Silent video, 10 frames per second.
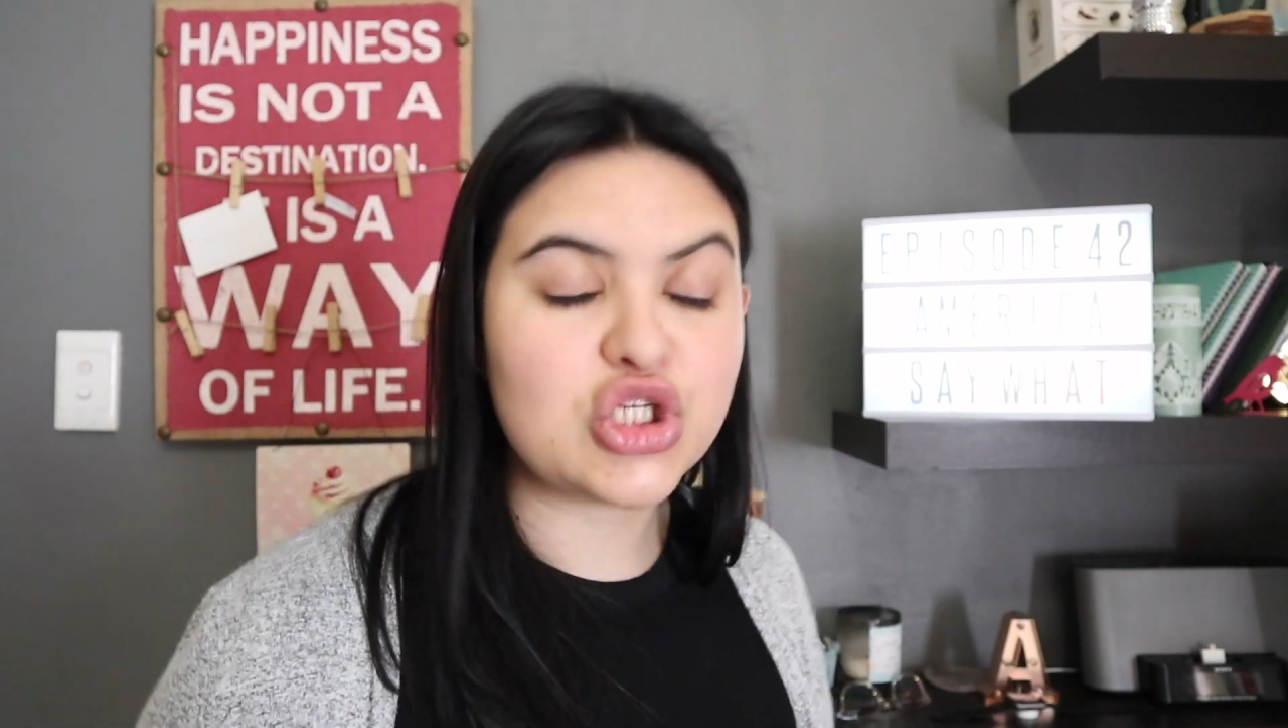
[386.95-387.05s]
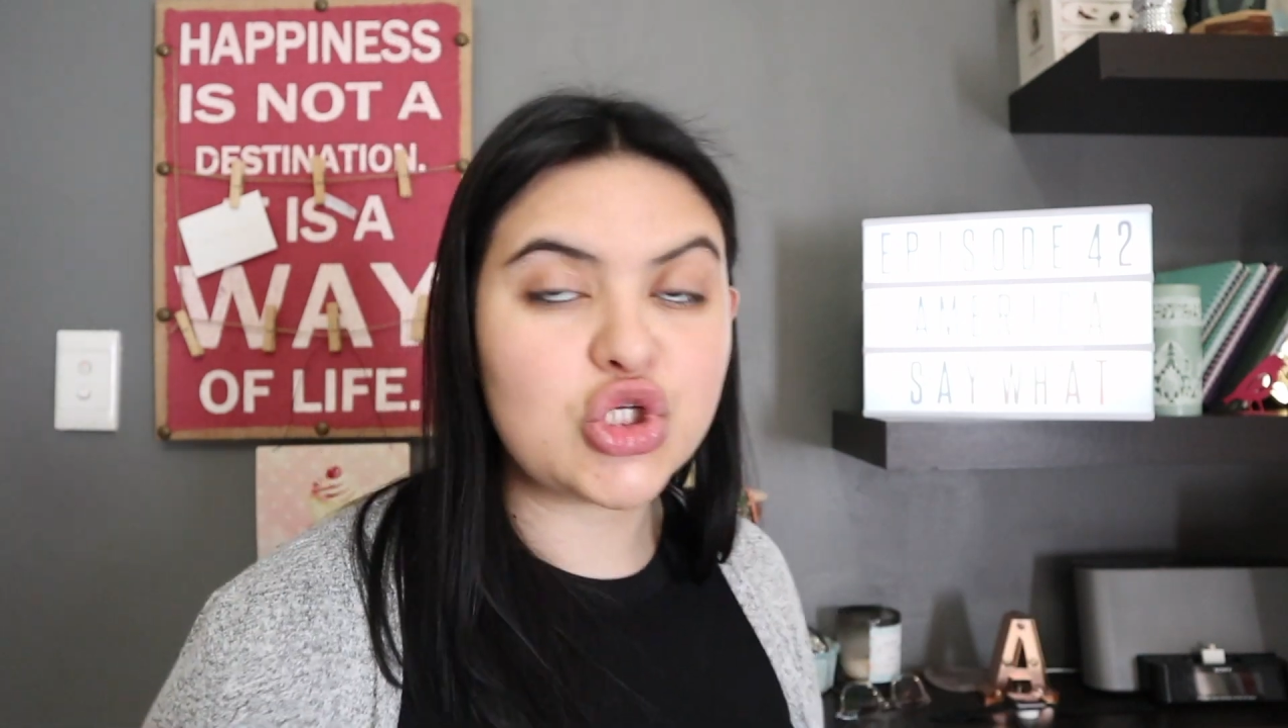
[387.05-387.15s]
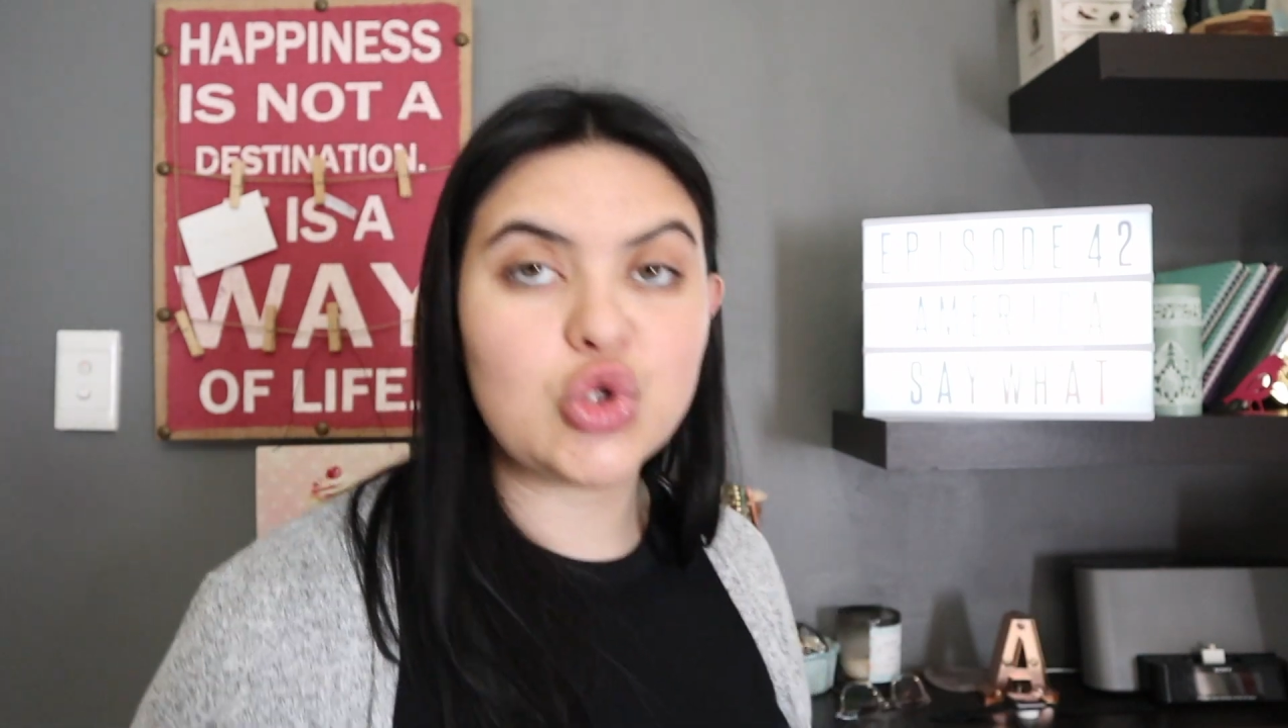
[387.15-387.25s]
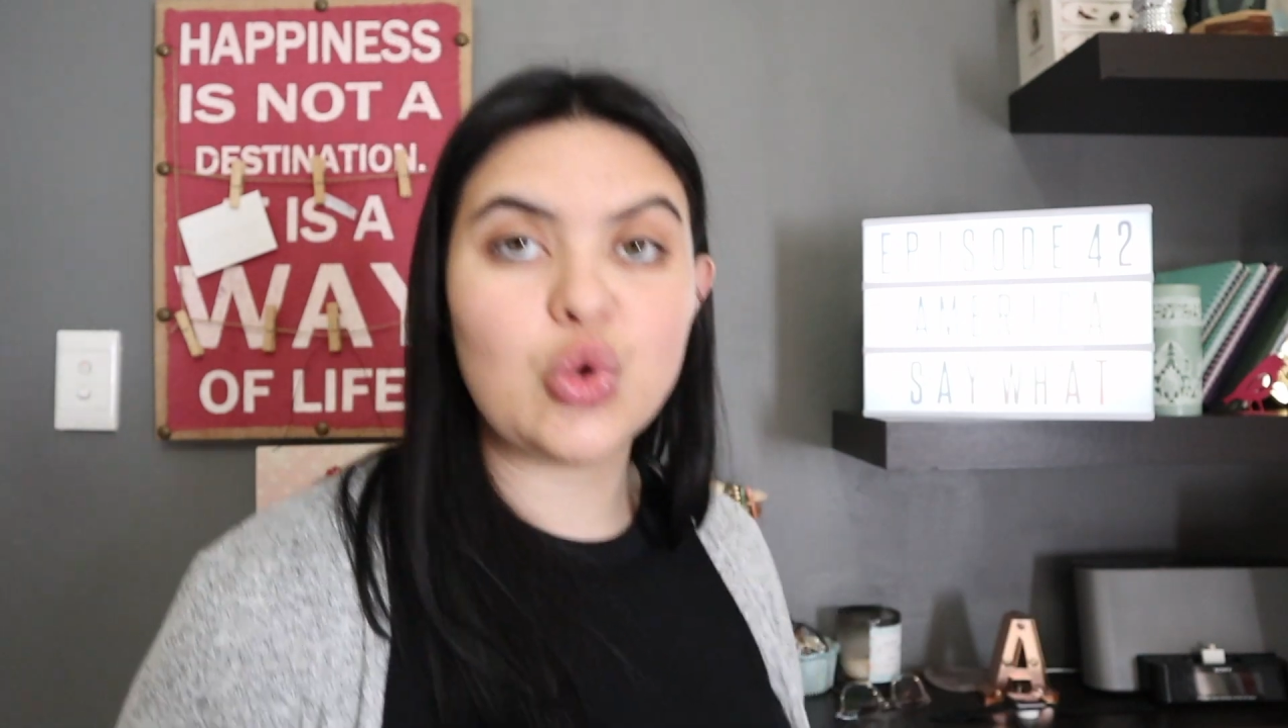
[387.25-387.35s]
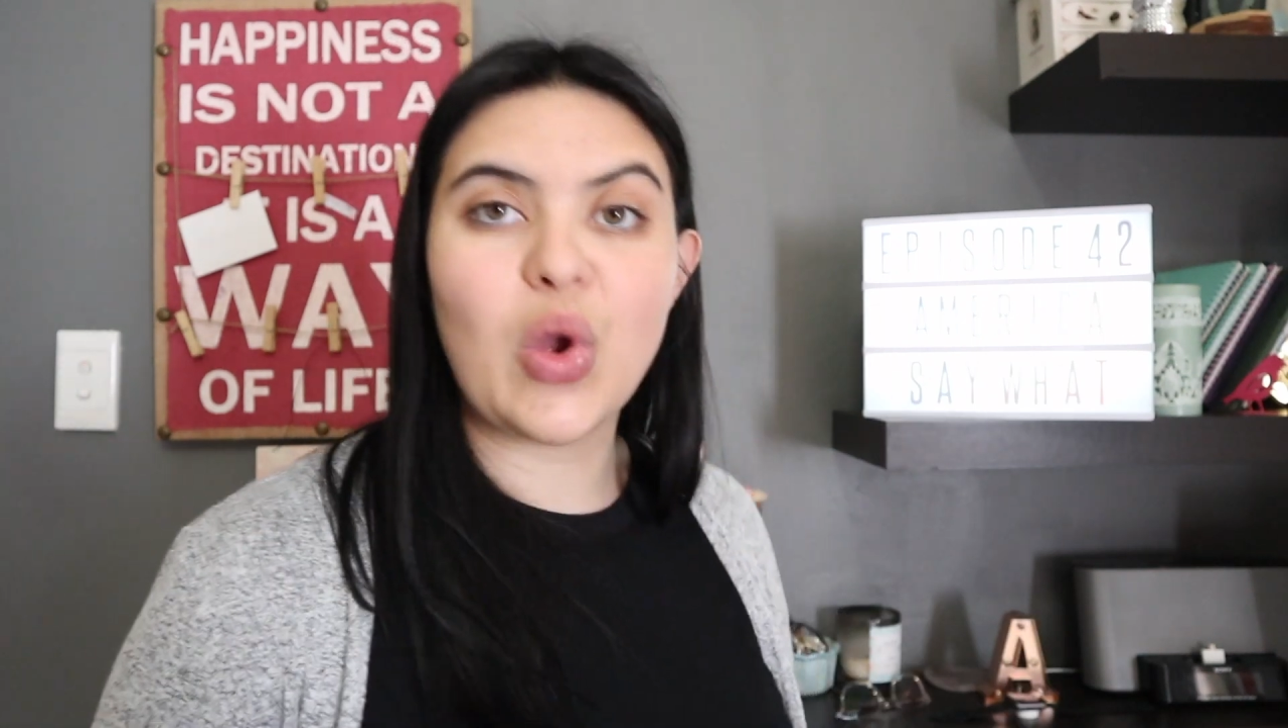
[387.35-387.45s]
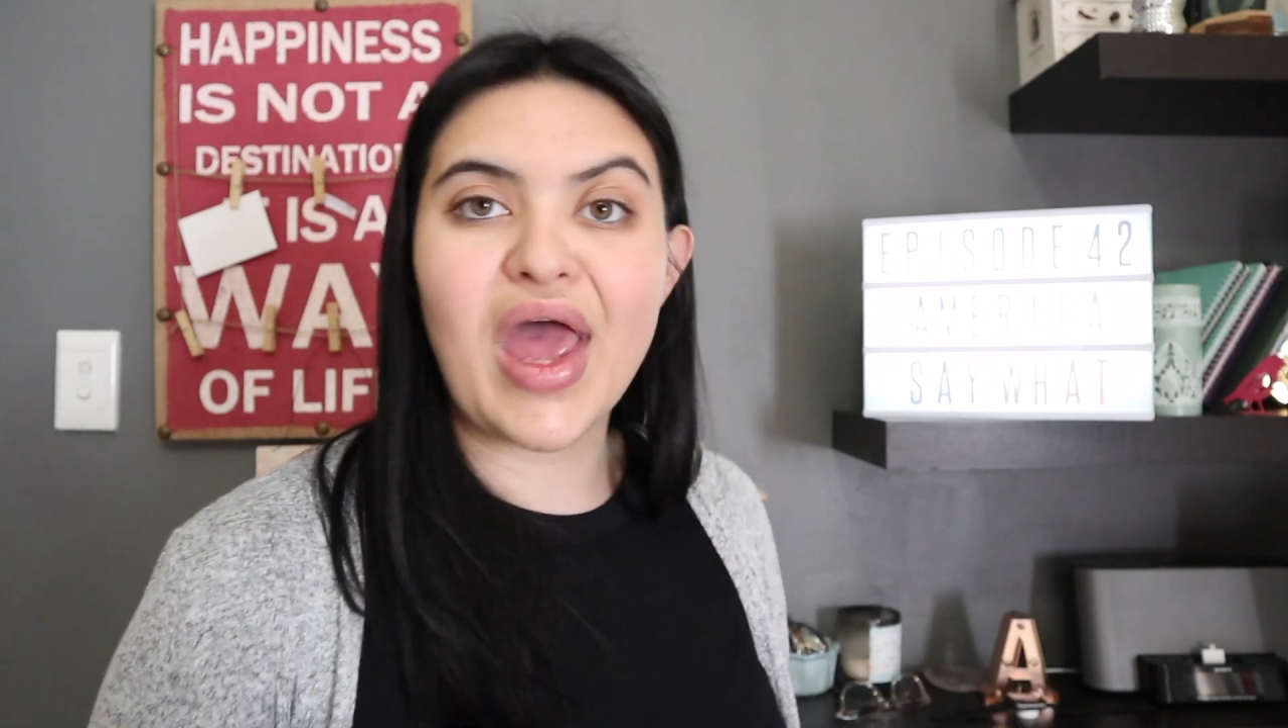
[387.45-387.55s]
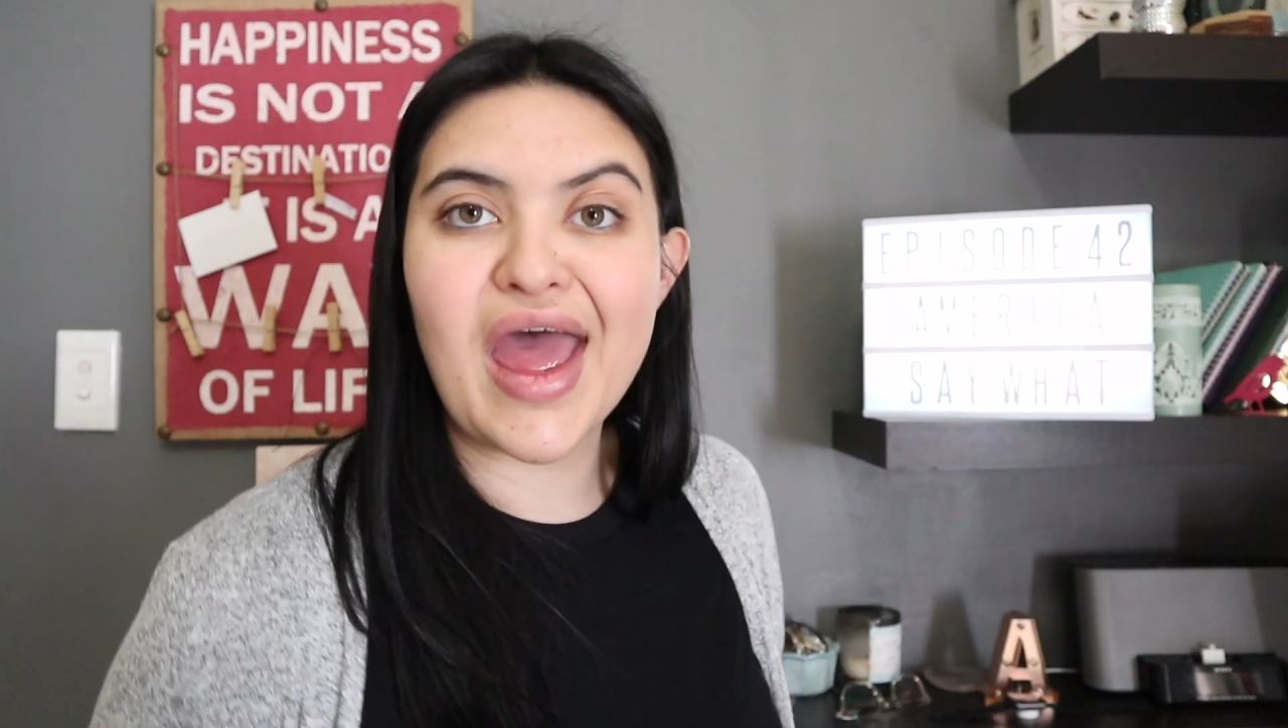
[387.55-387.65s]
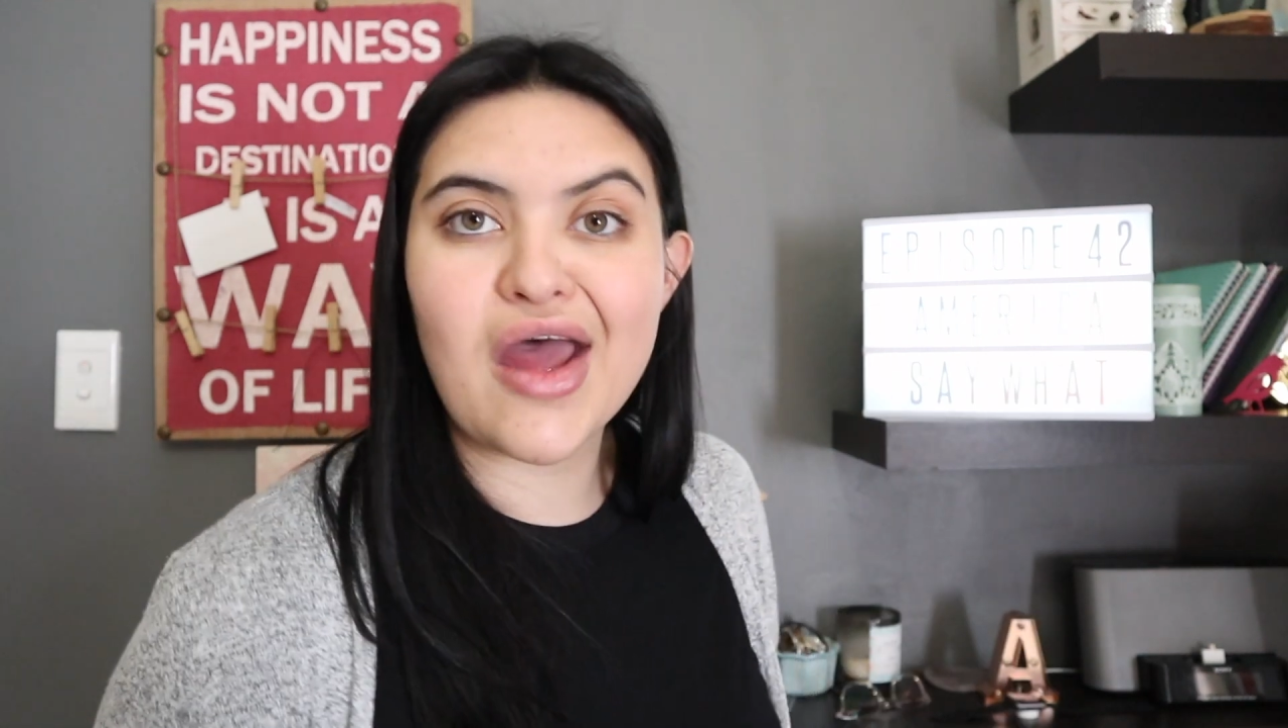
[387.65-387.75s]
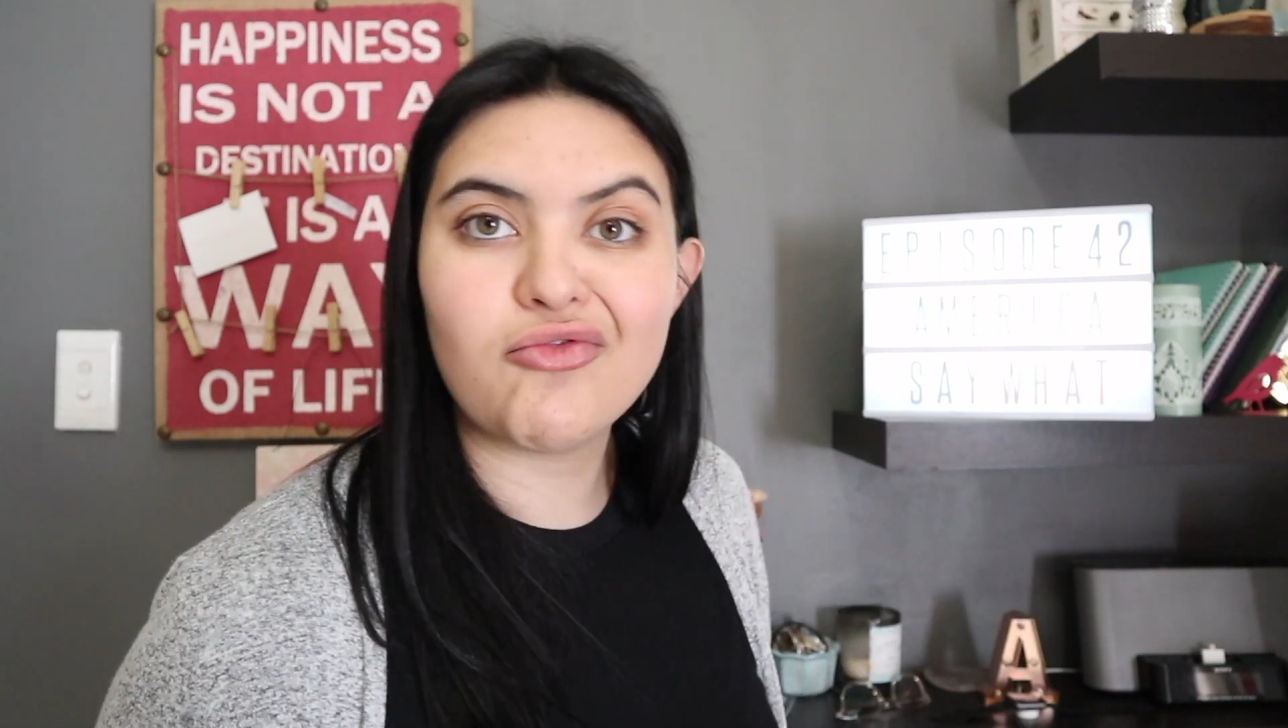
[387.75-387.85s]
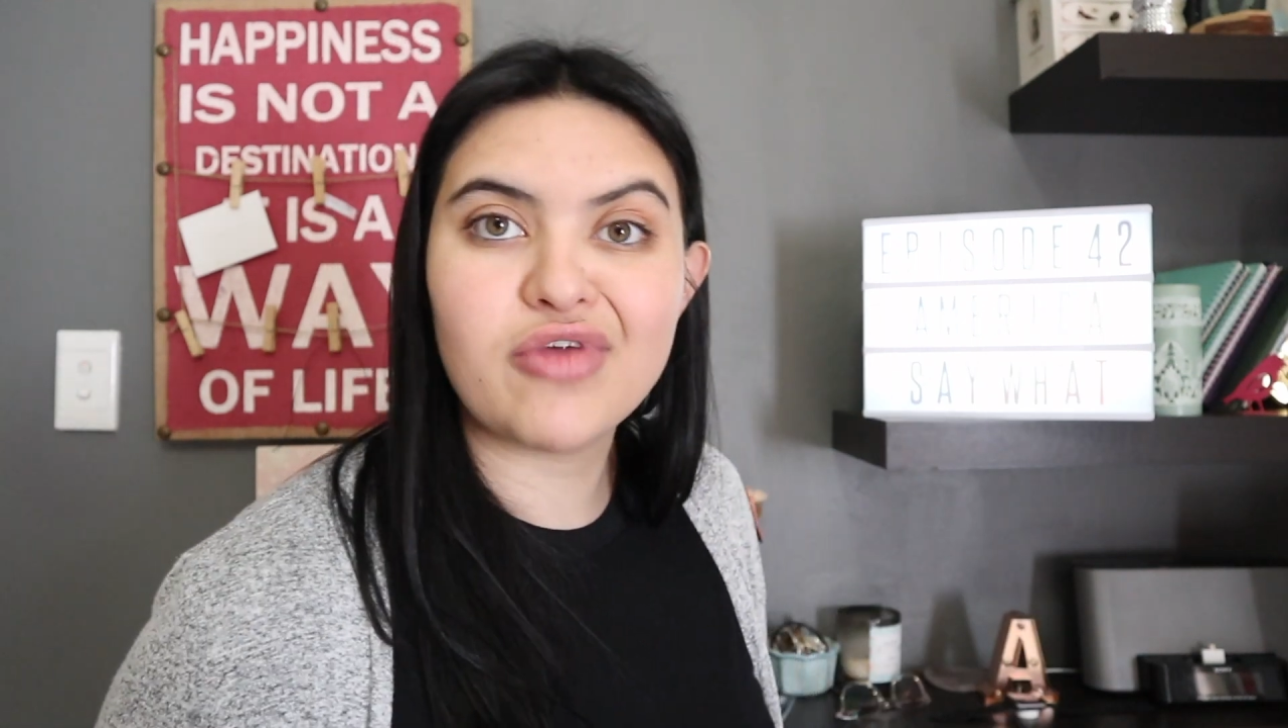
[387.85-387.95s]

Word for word: Do you have